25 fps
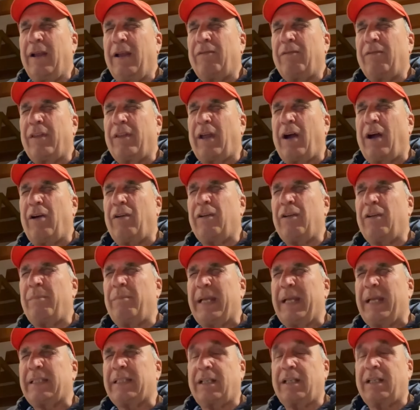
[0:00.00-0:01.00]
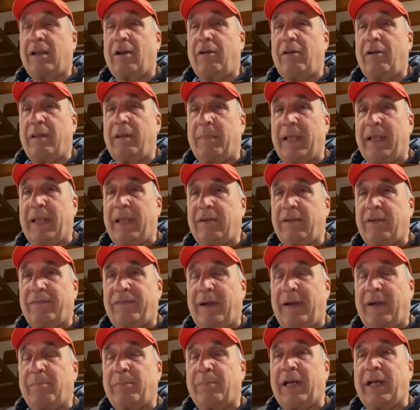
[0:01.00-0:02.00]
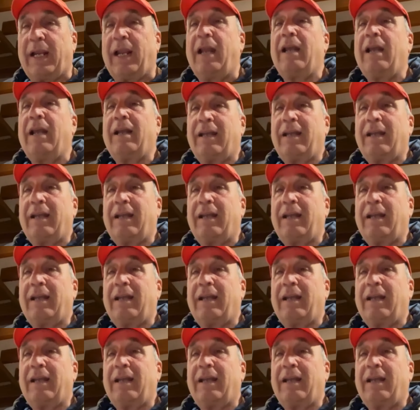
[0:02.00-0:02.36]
for the whole of Mexico in the month of February.